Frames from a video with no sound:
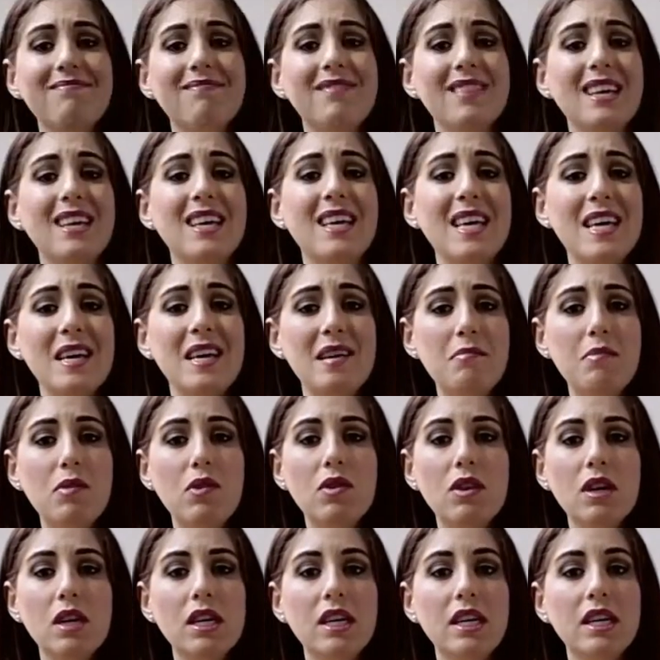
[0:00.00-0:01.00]
the
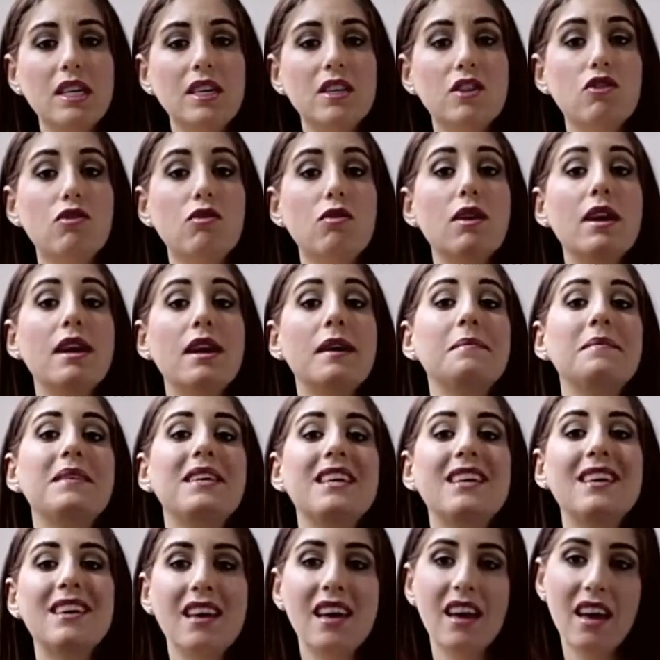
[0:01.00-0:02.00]
keyboard is crown
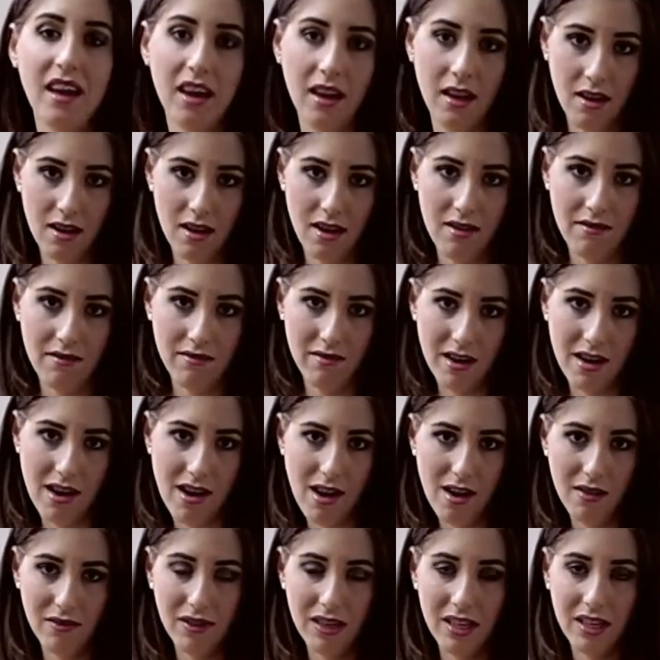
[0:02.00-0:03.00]
king of the
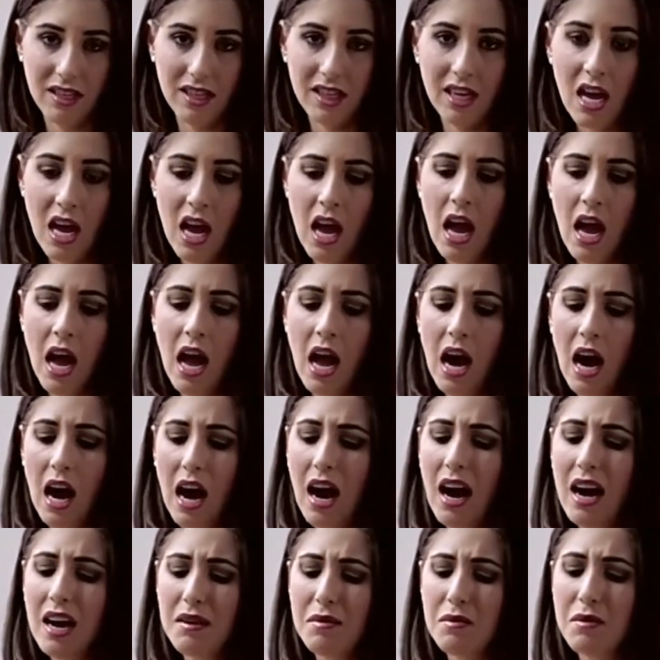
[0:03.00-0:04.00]
office.
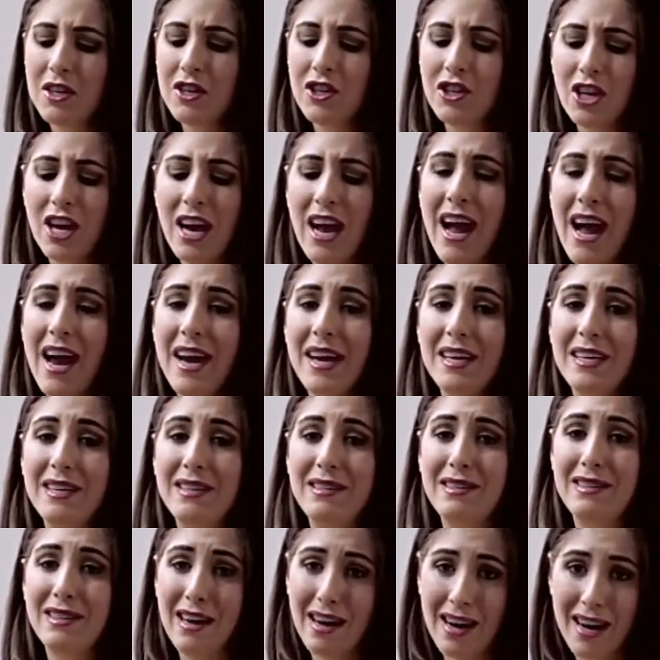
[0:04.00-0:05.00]
I wish I had a
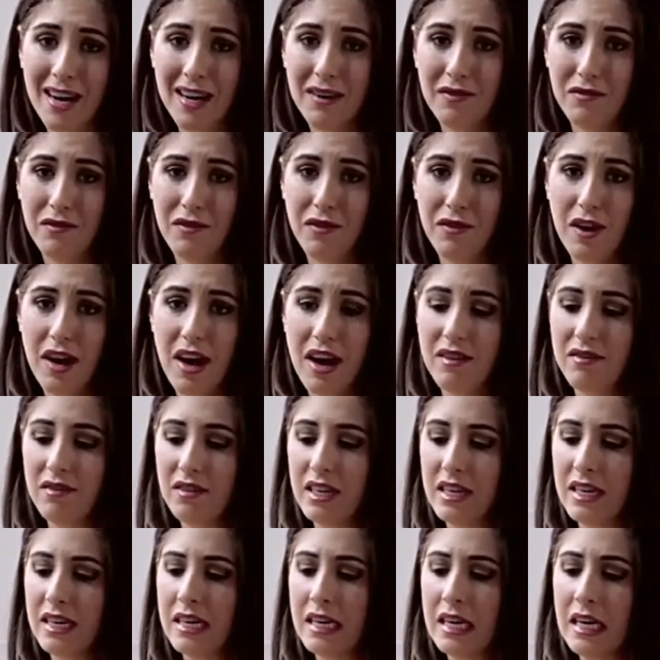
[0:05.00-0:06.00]
dime for
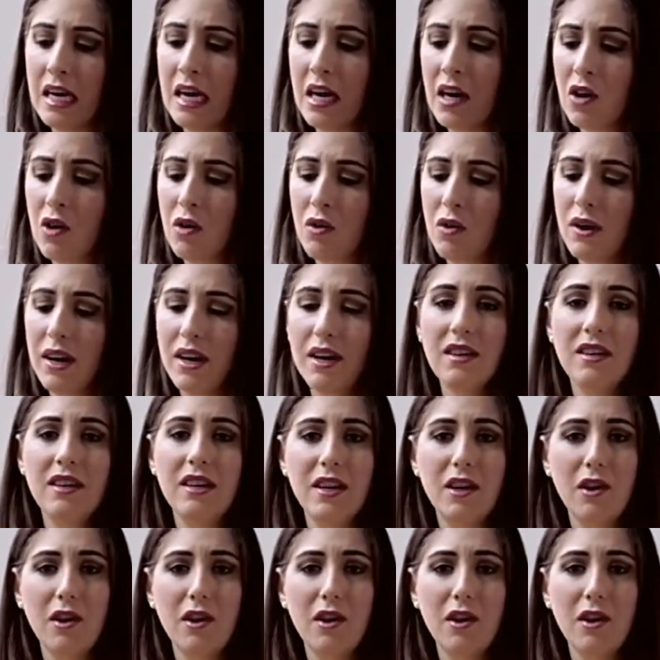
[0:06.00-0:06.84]
every crickle and